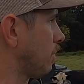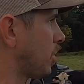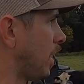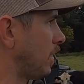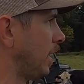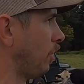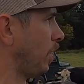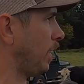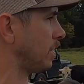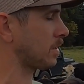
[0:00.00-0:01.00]
trying to think
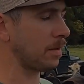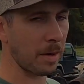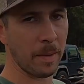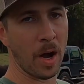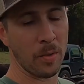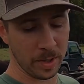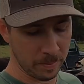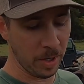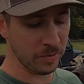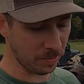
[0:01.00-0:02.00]
what else. Oh, need to
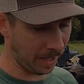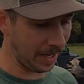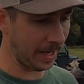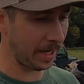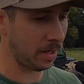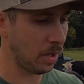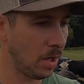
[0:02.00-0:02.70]
move some hay.